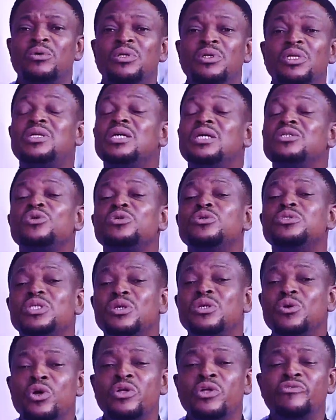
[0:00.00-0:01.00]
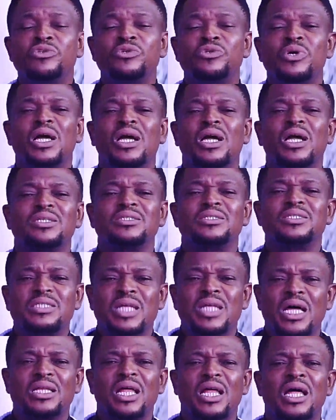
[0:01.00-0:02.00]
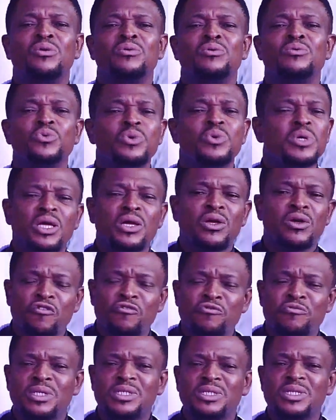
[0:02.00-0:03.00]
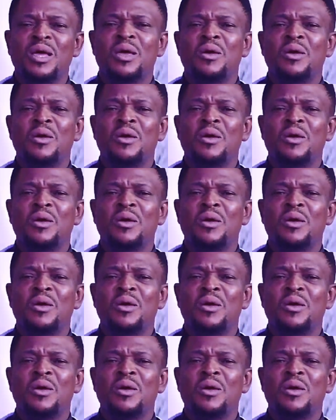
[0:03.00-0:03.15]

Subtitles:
There's no single individual that can stand and wink a government.